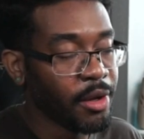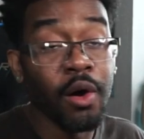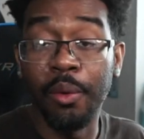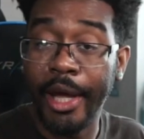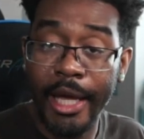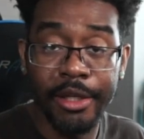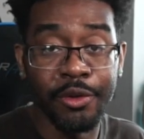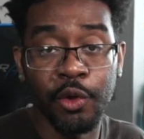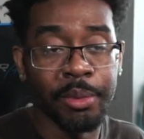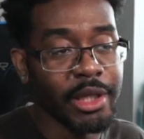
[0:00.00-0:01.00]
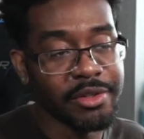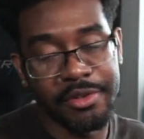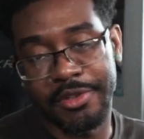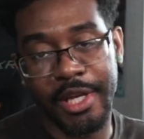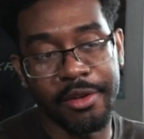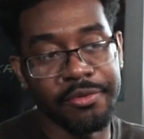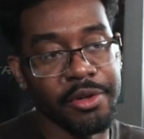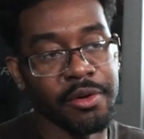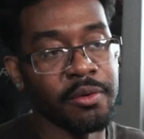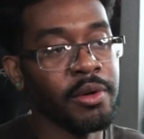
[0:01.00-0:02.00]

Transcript: okay to do, because it's safe, you know.